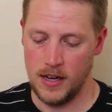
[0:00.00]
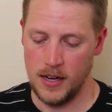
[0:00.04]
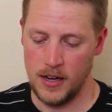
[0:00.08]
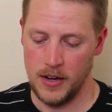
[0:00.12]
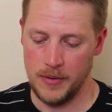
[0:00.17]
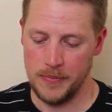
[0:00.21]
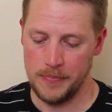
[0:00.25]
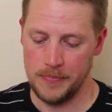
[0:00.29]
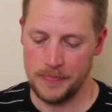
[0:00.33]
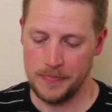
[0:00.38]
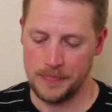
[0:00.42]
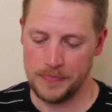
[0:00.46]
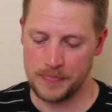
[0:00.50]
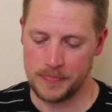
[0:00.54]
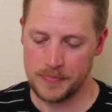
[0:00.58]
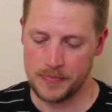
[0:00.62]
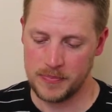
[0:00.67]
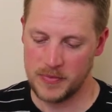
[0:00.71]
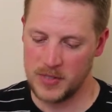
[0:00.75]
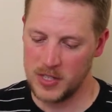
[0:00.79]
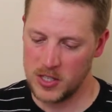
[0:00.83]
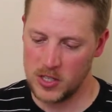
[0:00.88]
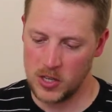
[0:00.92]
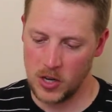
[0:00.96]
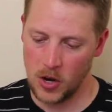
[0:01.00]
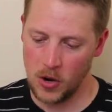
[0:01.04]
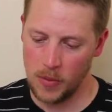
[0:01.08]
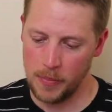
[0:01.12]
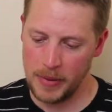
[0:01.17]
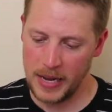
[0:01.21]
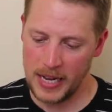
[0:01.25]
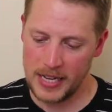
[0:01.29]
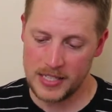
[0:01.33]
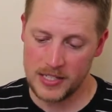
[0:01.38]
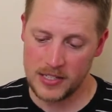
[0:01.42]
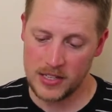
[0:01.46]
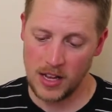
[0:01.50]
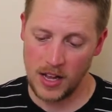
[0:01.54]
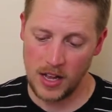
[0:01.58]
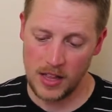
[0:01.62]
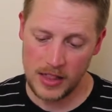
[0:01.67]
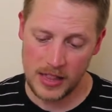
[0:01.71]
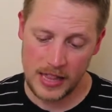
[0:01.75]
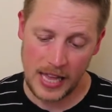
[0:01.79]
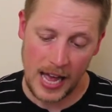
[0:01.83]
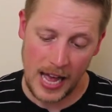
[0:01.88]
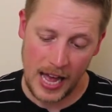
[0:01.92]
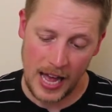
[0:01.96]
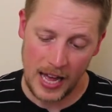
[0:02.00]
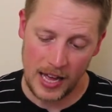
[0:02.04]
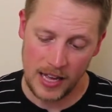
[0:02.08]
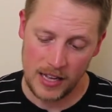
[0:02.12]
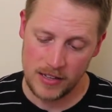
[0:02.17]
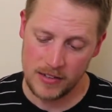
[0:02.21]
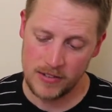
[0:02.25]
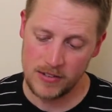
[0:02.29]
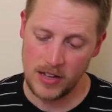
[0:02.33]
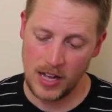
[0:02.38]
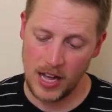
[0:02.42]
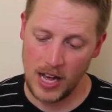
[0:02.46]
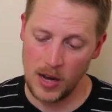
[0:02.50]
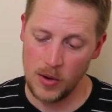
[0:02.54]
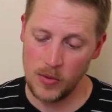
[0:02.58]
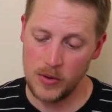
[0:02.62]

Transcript: So based on that,